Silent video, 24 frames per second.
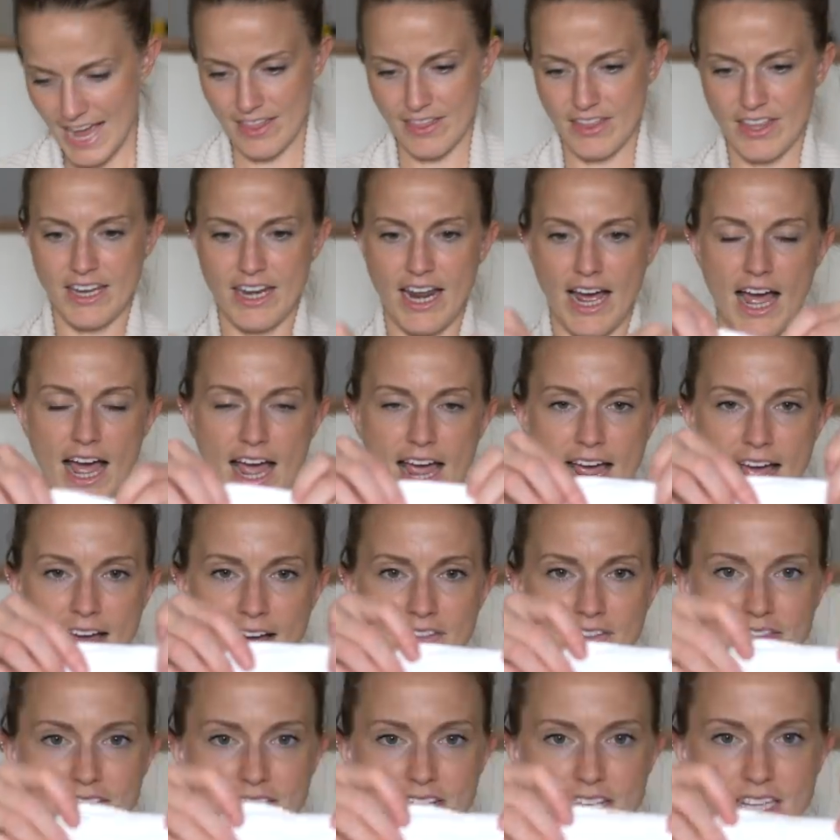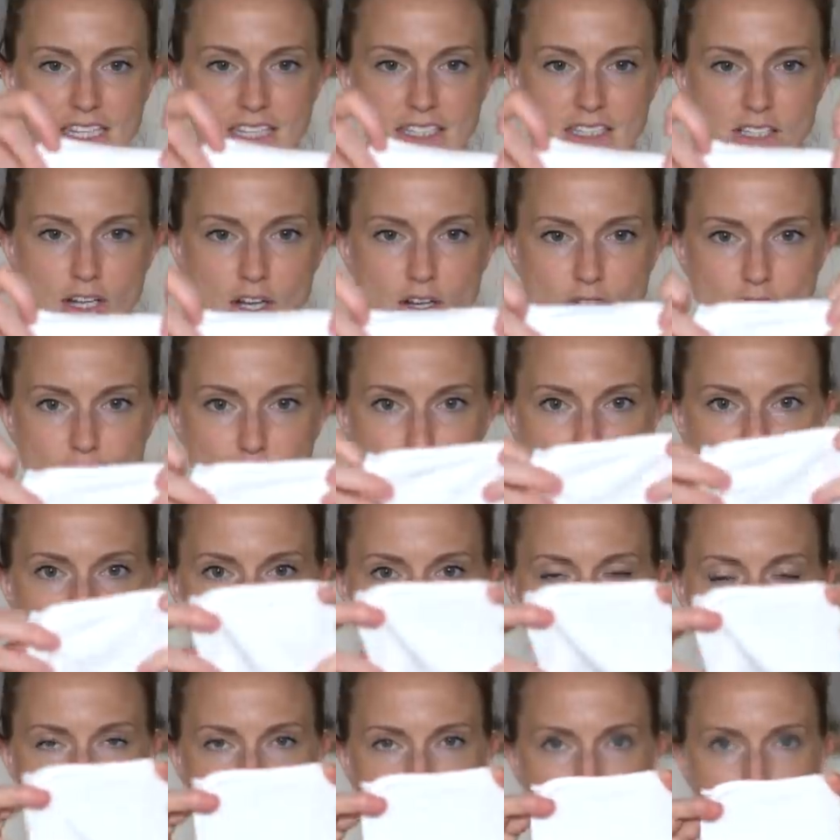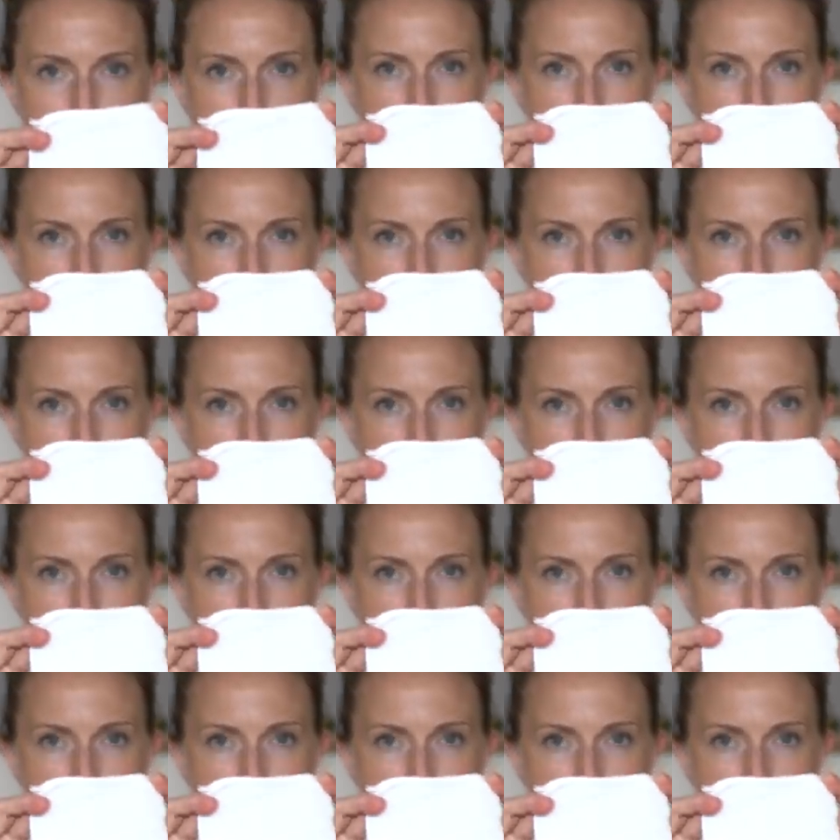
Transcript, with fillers: And then I have these also reusable